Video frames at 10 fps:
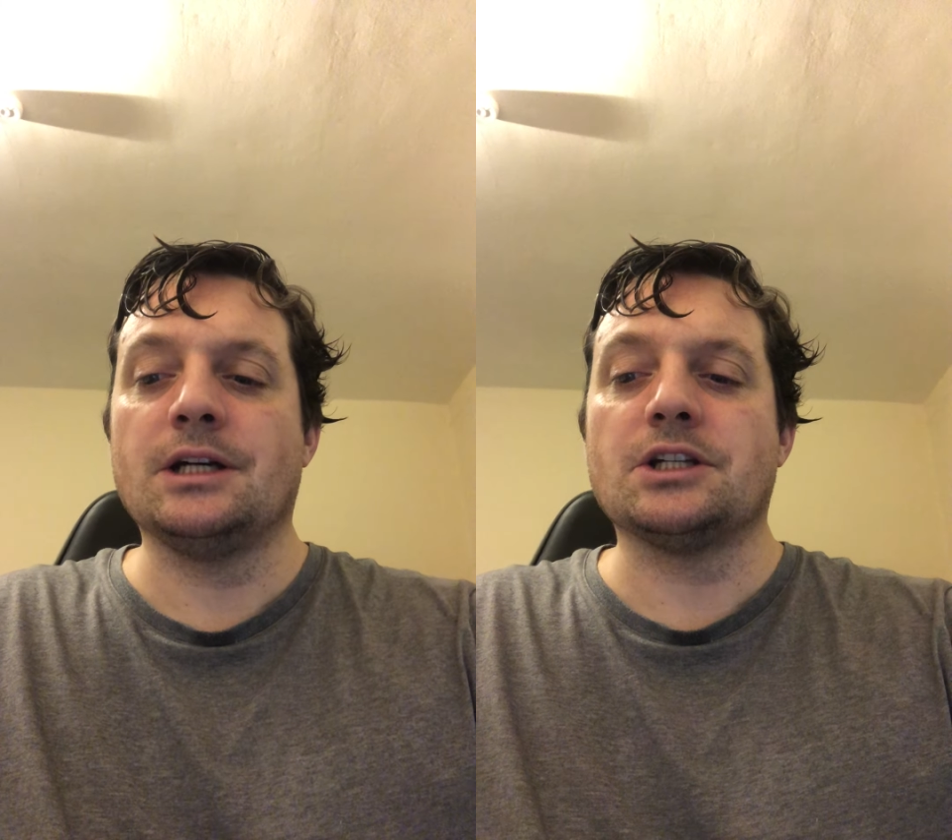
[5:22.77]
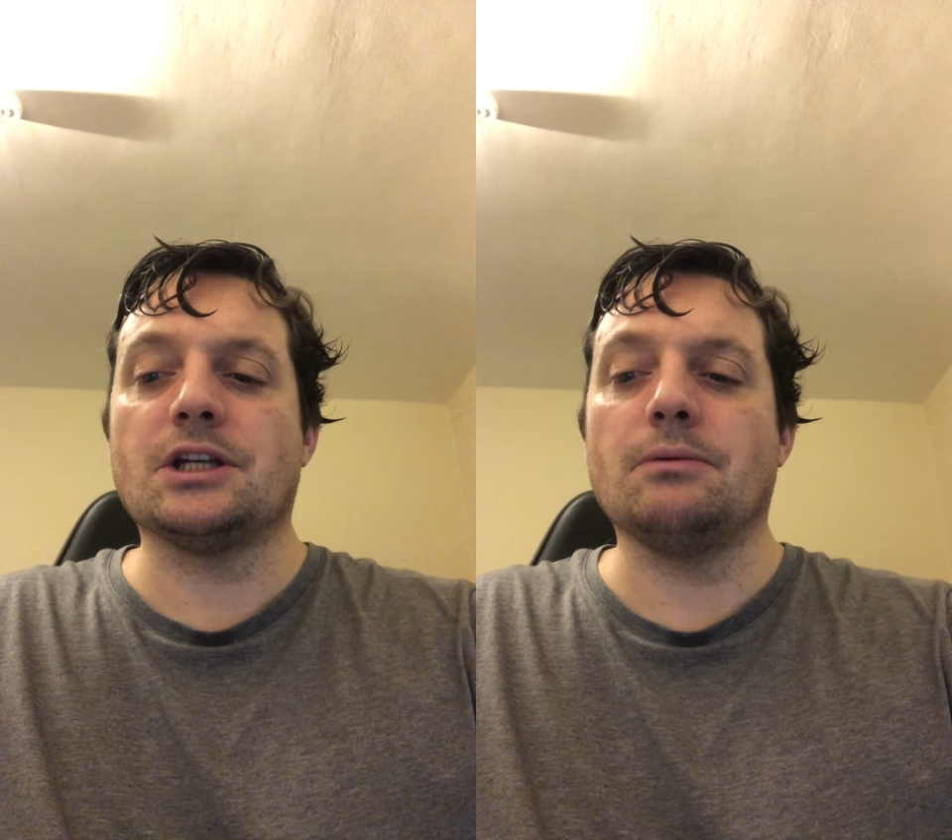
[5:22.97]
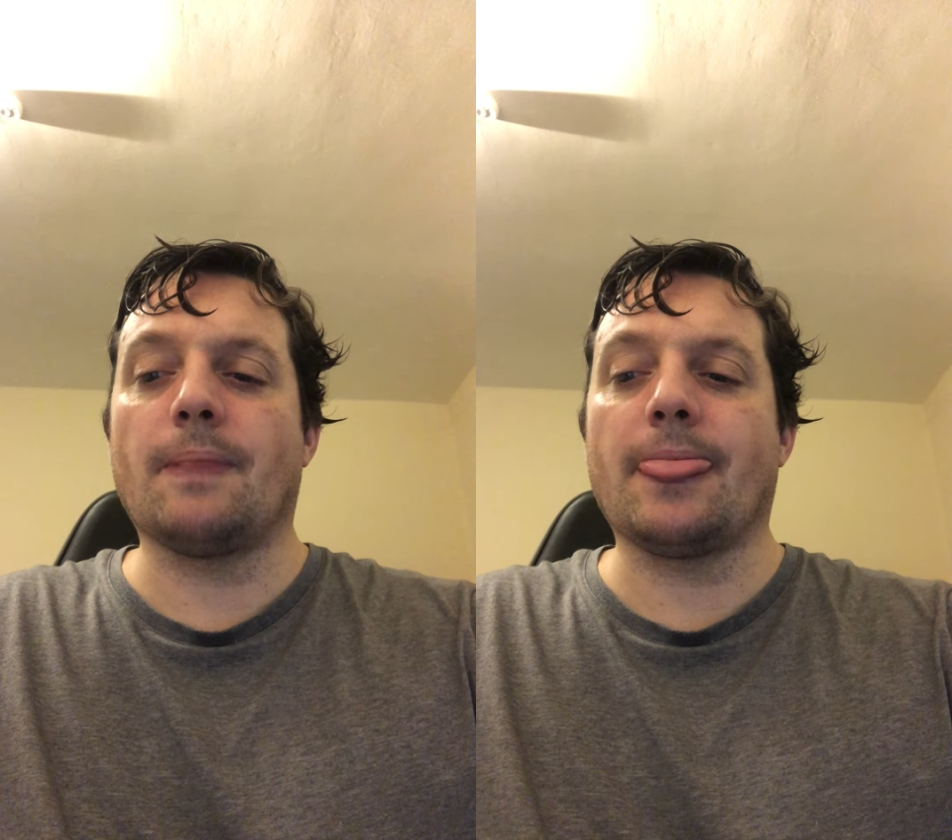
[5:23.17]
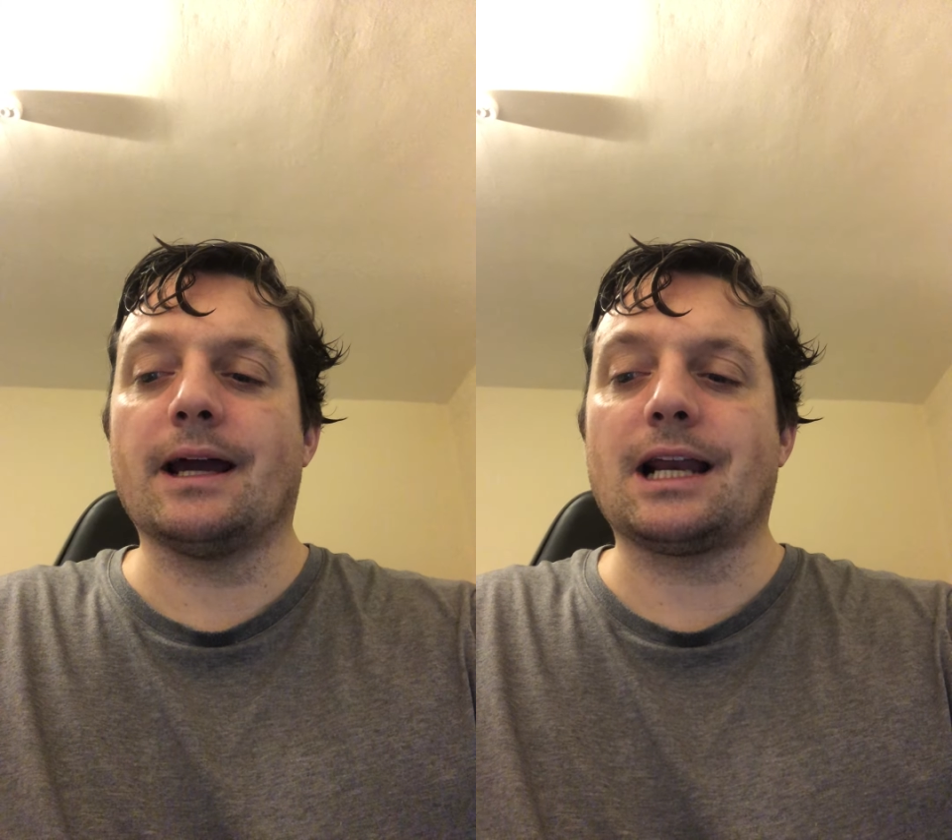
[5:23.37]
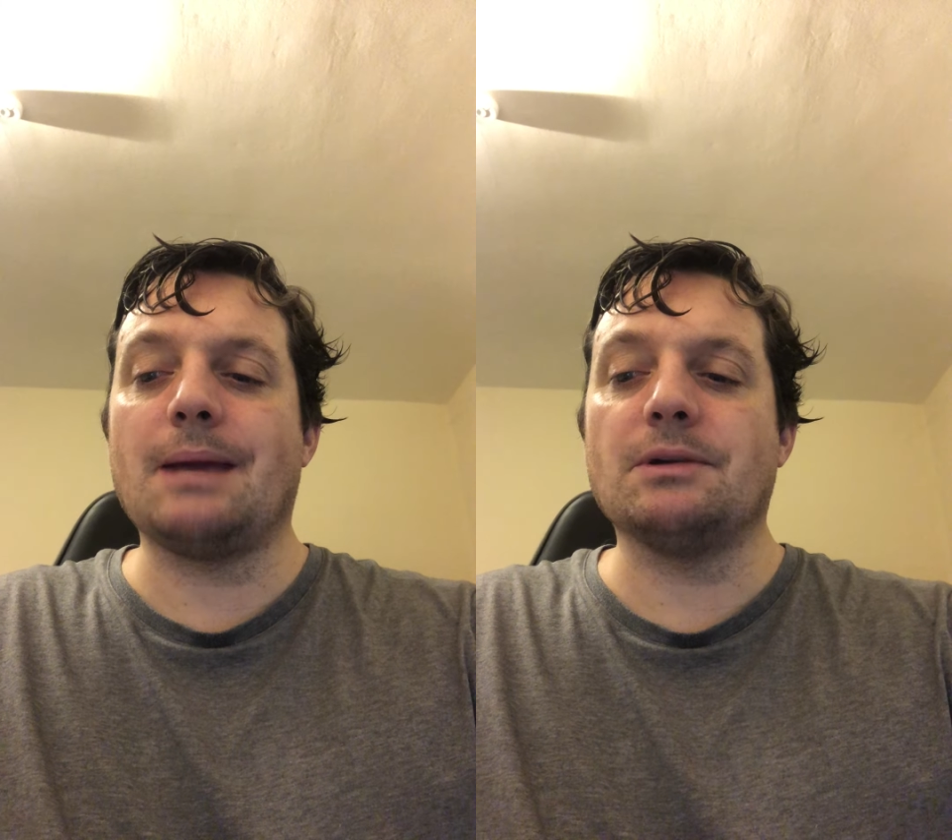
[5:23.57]
So
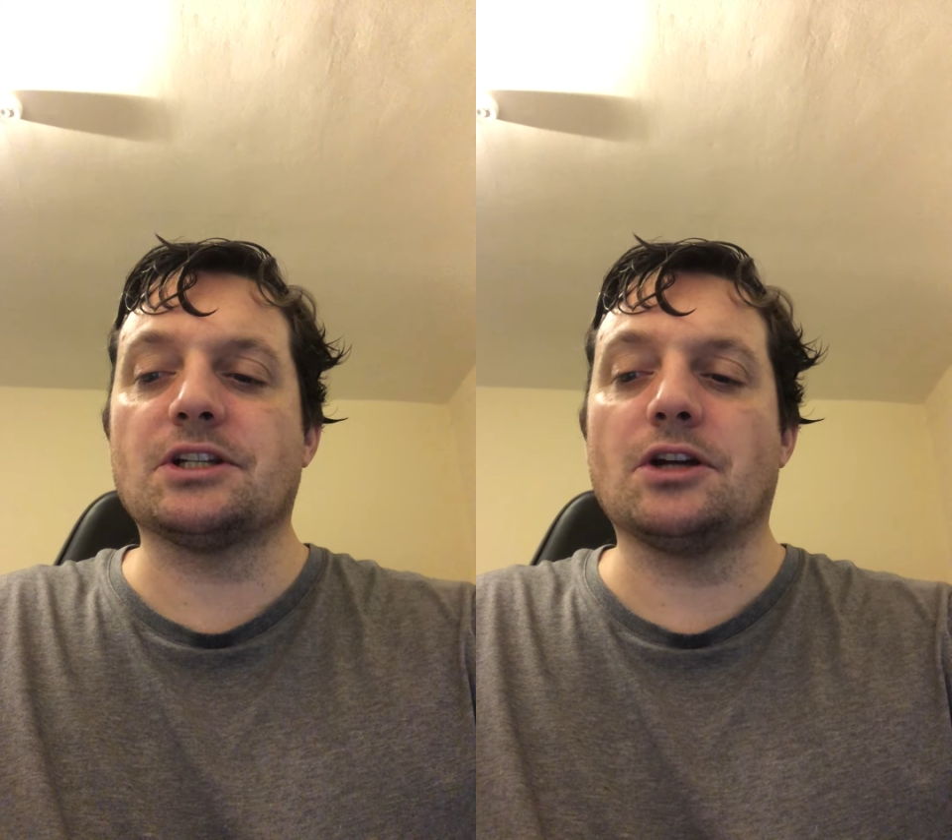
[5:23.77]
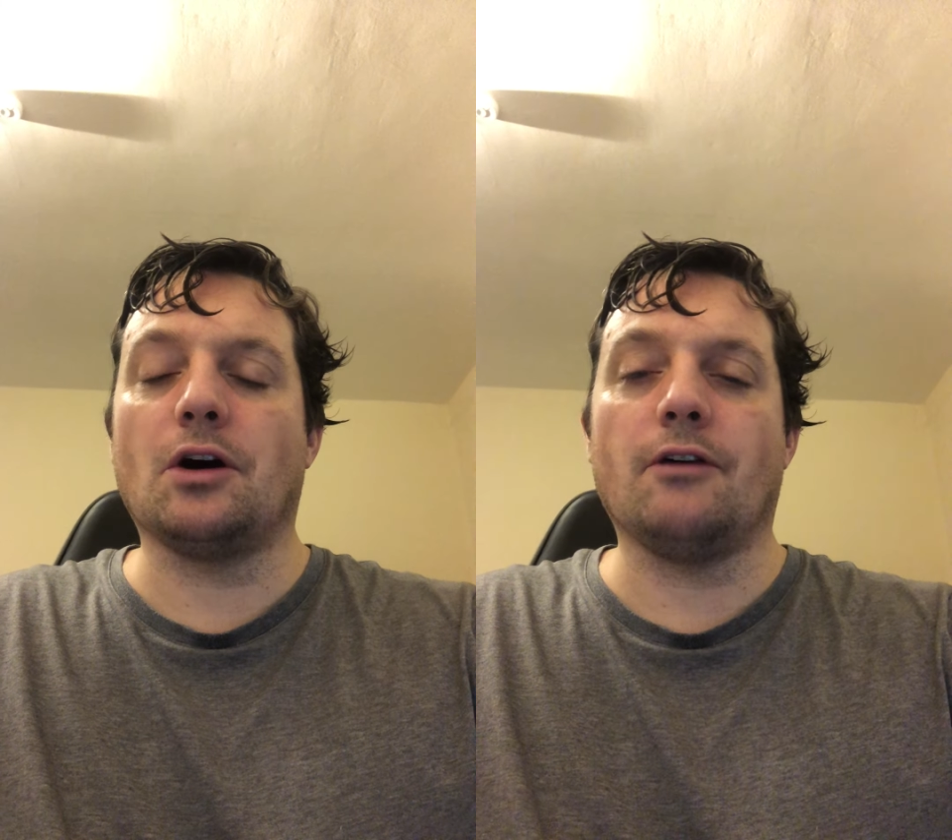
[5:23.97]
claimants can